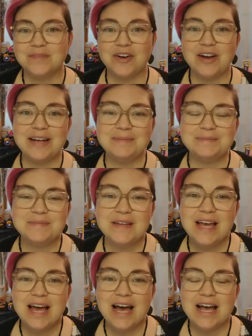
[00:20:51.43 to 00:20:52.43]
All right.
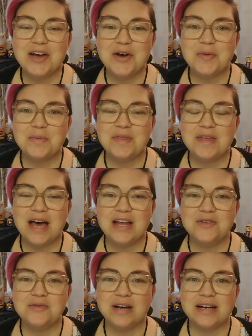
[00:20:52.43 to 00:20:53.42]
I hope that
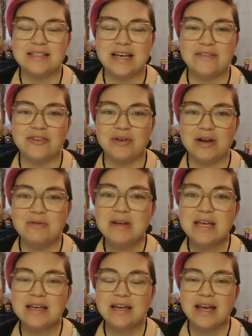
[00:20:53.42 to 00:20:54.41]
you guys have a great week